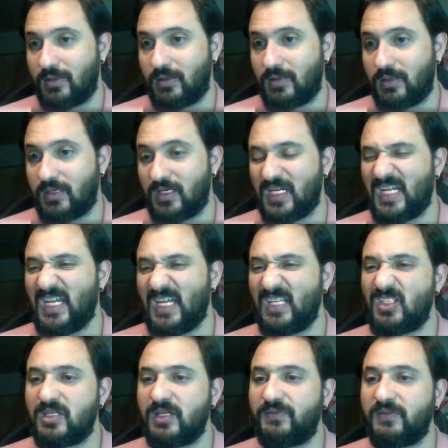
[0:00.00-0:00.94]
It
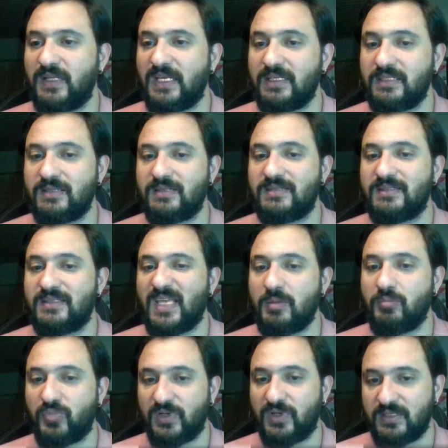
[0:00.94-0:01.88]
reflects the same
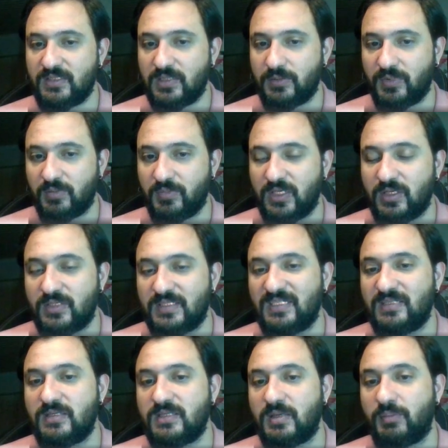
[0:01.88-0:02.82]
principle because it is
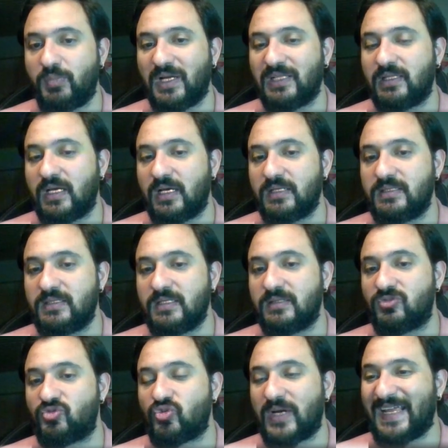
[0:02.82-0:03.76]
a Palladian
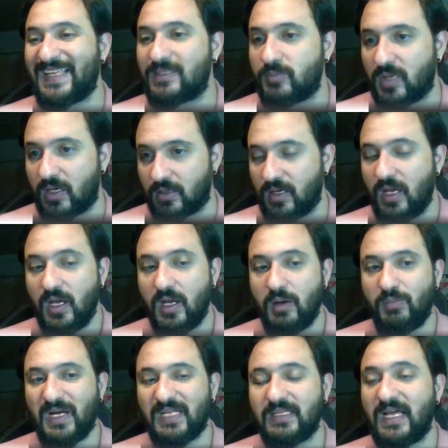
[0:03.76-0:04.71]
trademark.
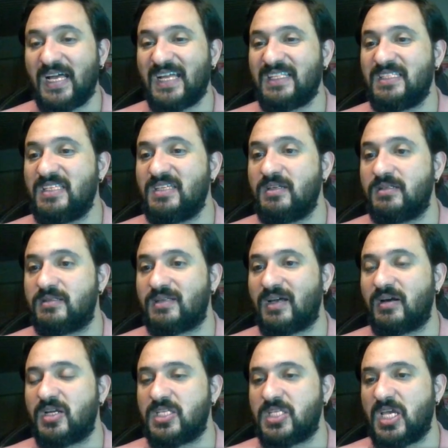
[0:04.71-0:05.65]
Palladian is
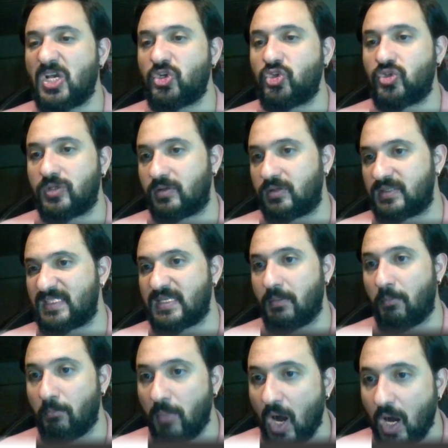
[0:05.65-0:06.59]
architectural
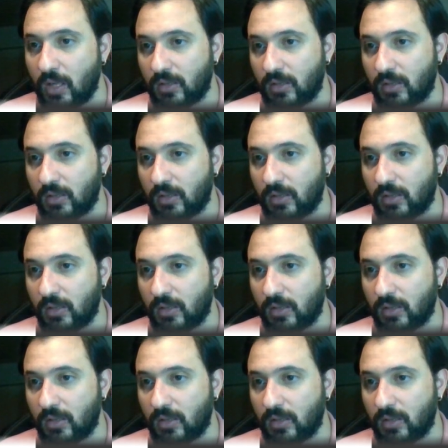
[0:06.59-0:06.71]
symbol.